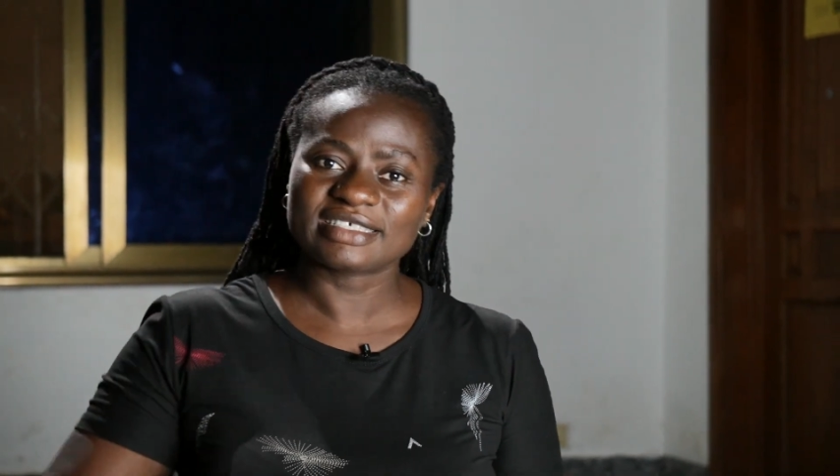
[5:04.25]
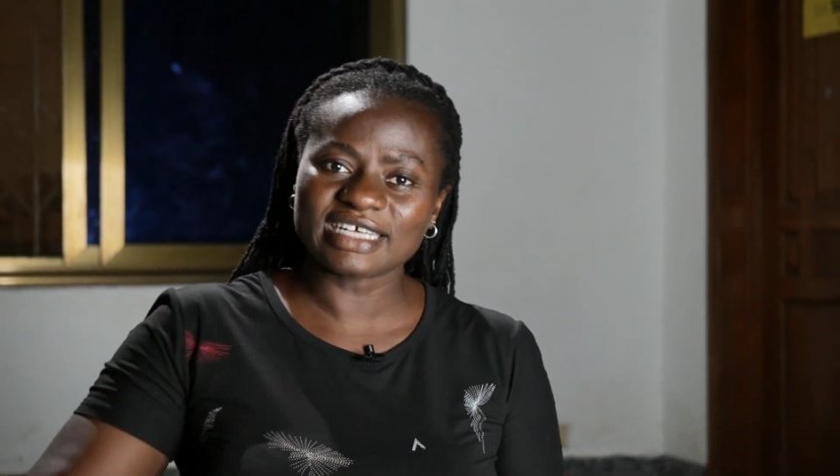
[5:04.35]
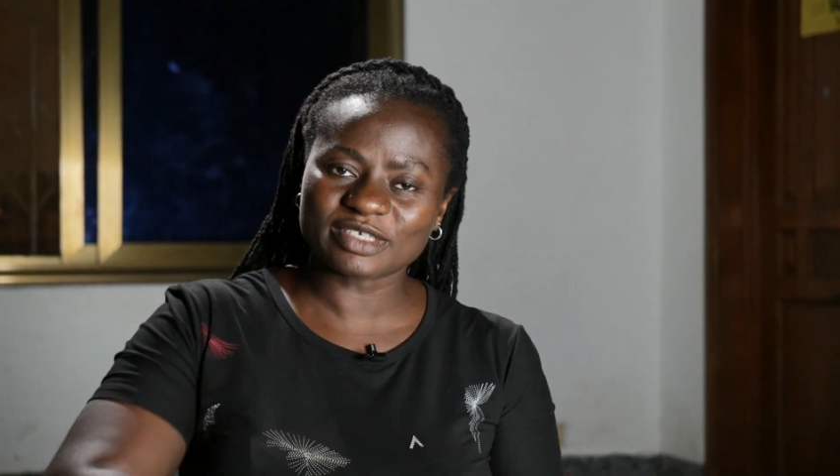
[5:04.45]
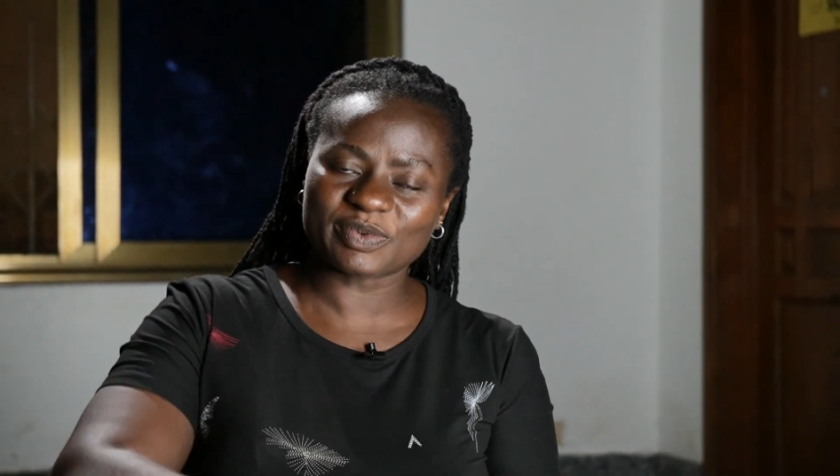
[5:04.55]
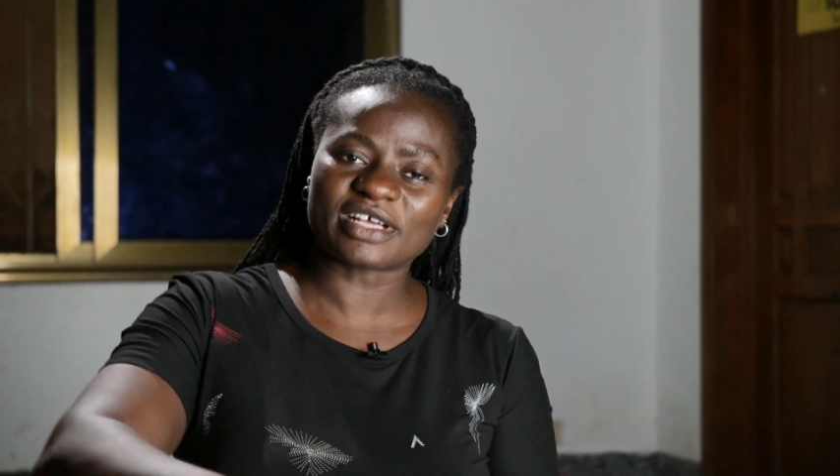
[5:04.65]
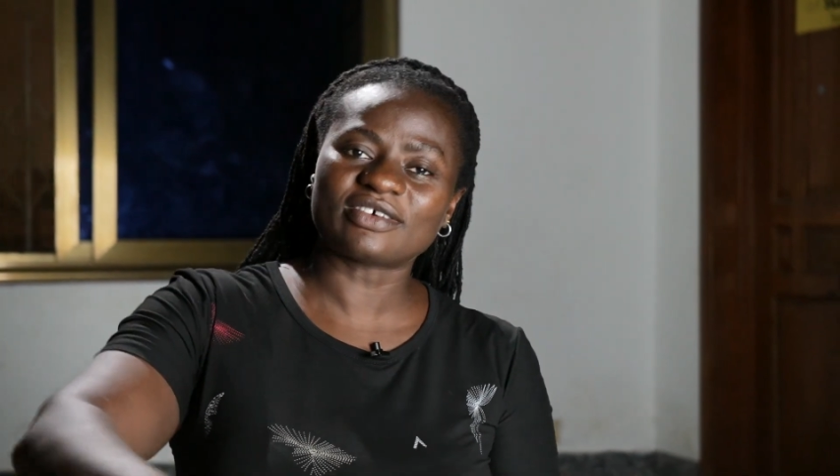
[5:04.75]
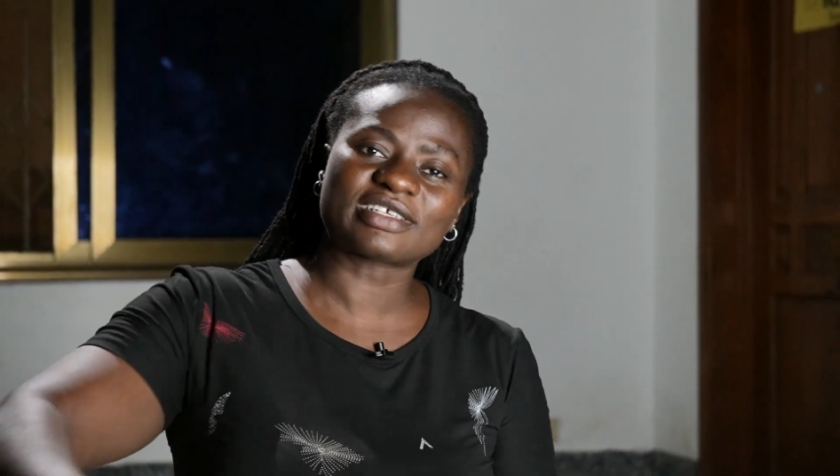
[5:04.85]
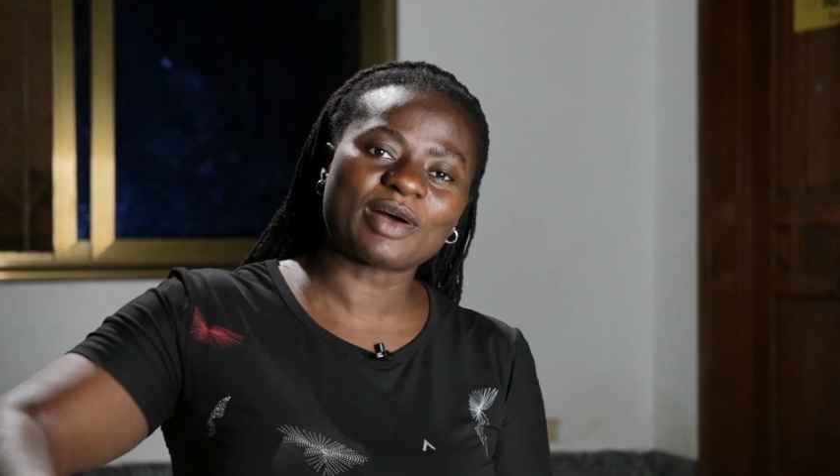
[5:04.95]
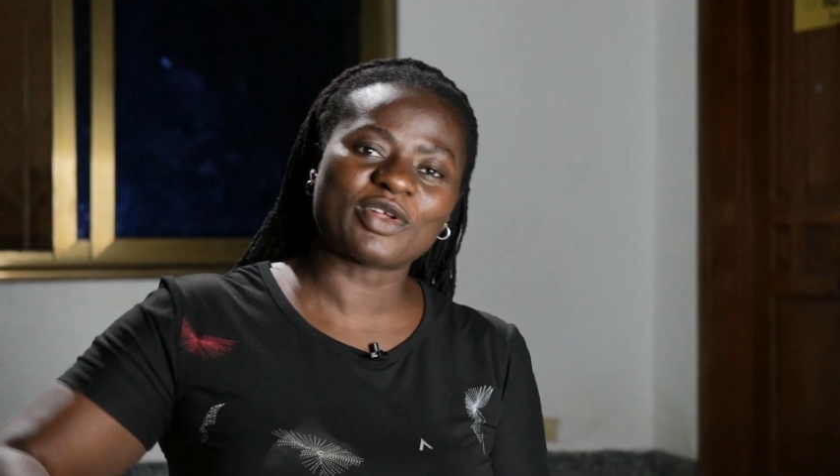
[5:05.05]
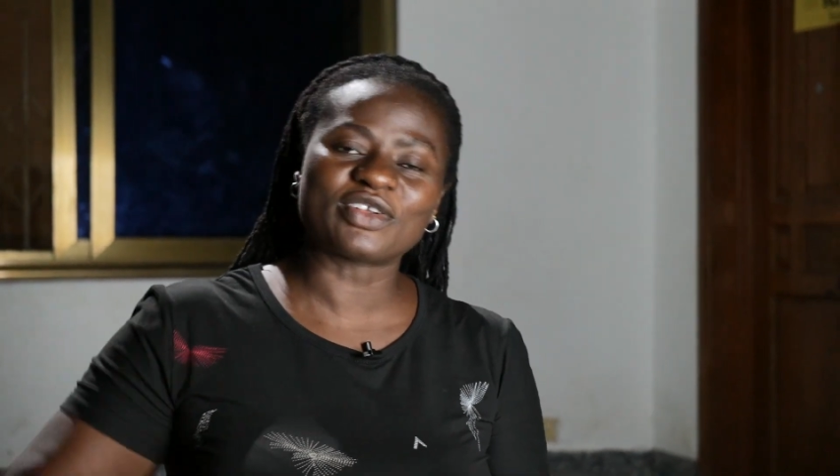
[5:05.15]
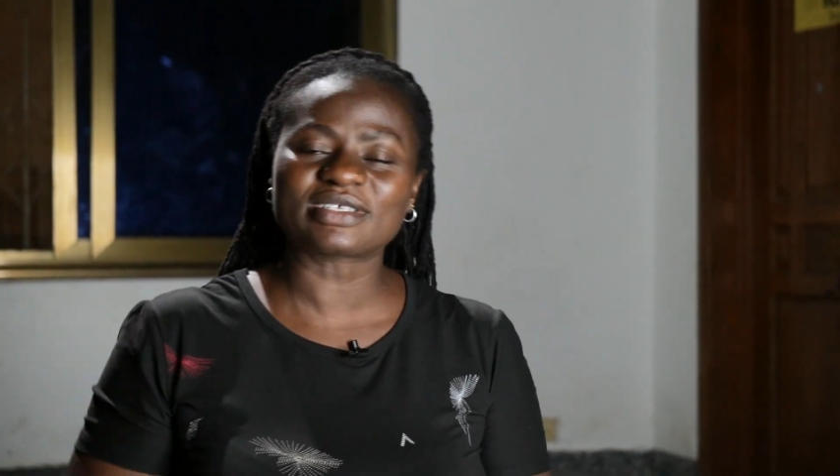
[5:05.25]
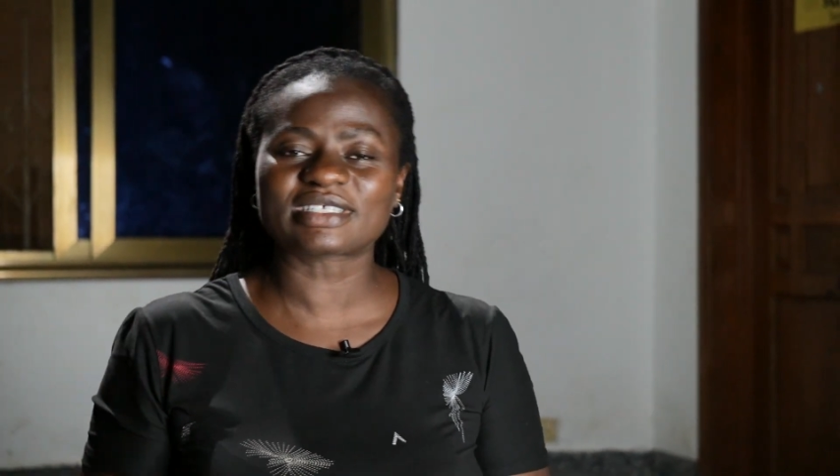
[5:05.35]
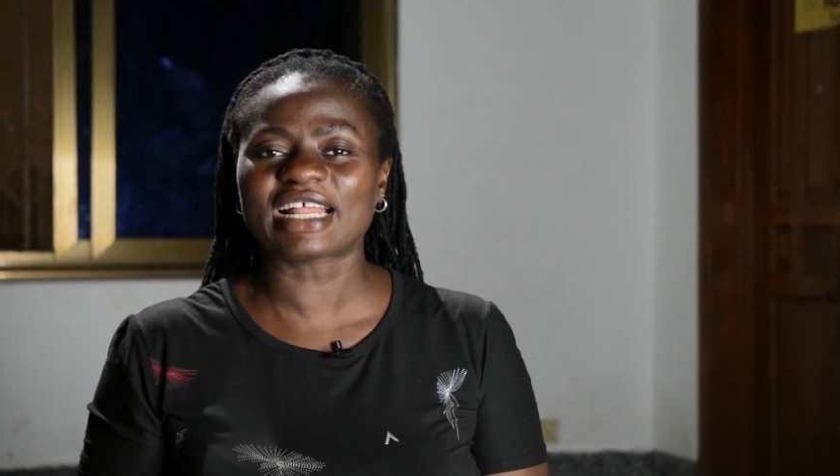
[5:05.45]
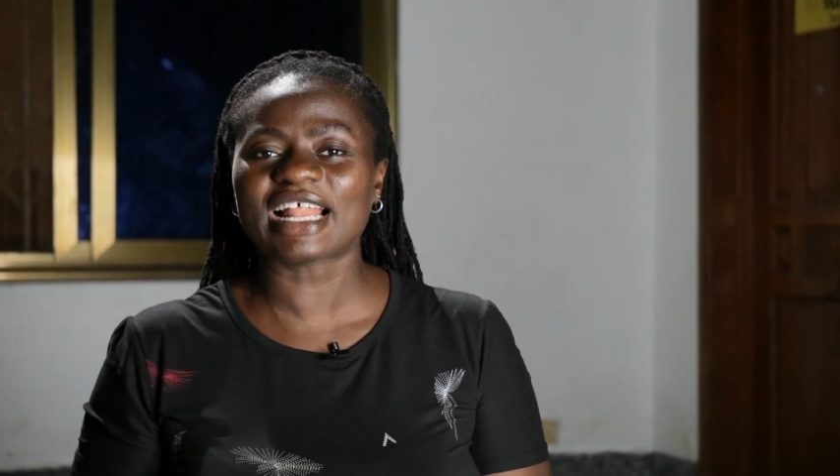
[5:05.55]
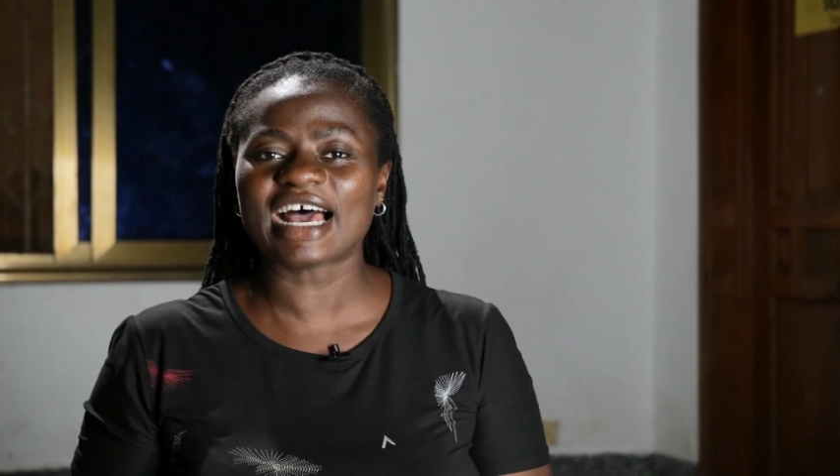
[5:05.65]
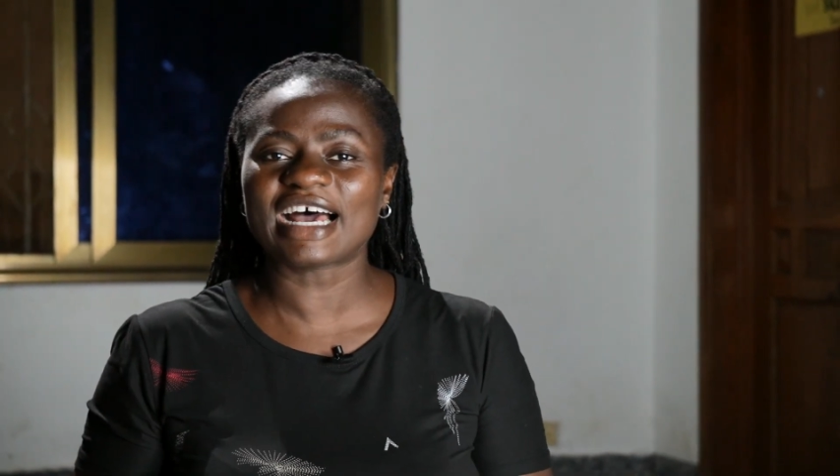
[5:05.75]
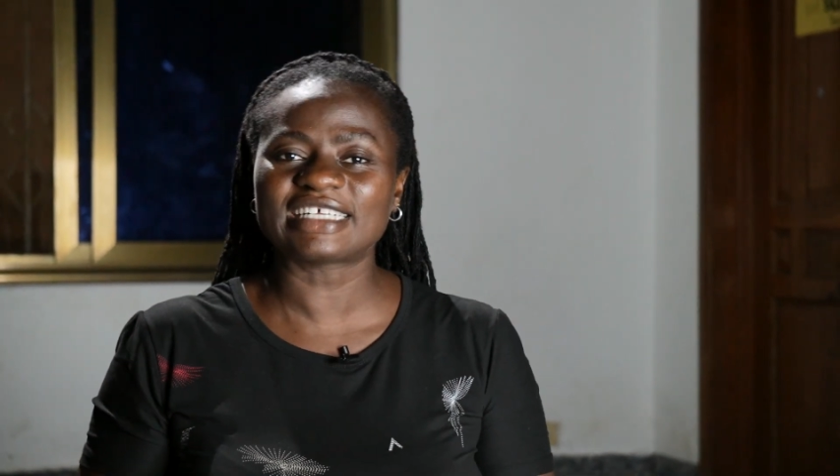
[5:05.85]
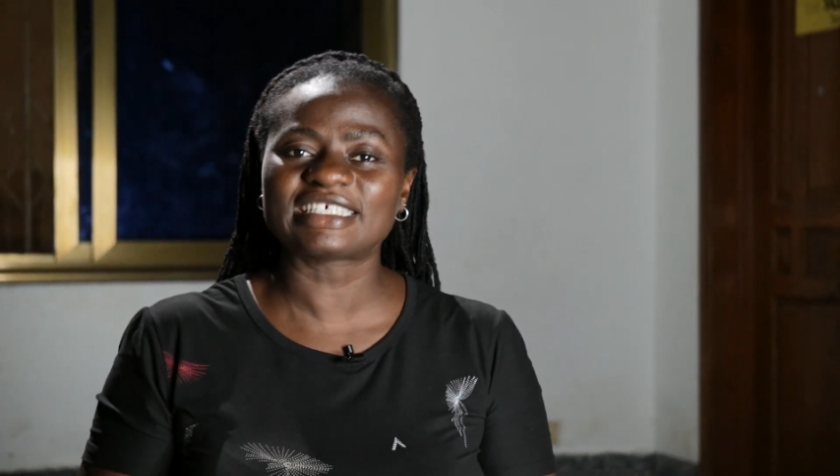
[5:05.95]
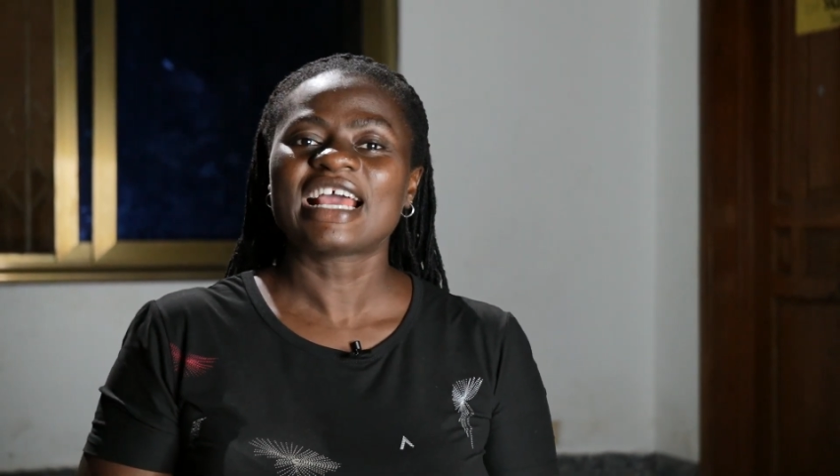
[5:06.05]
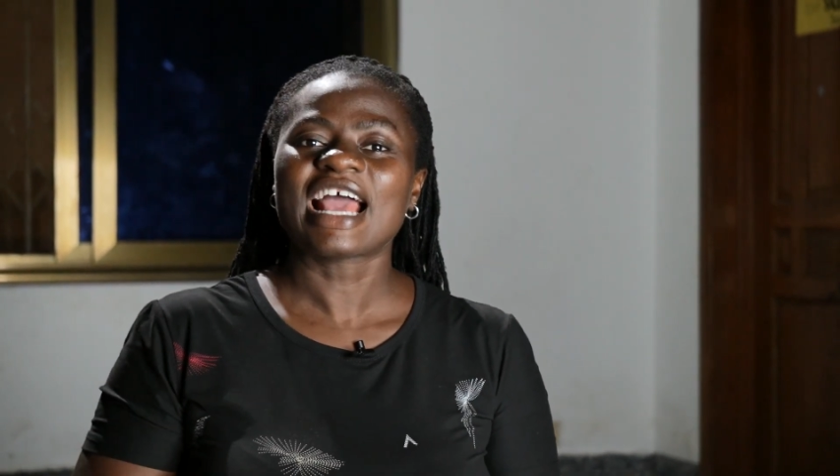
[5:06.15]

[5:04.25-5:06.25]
just sprinkle some on your salad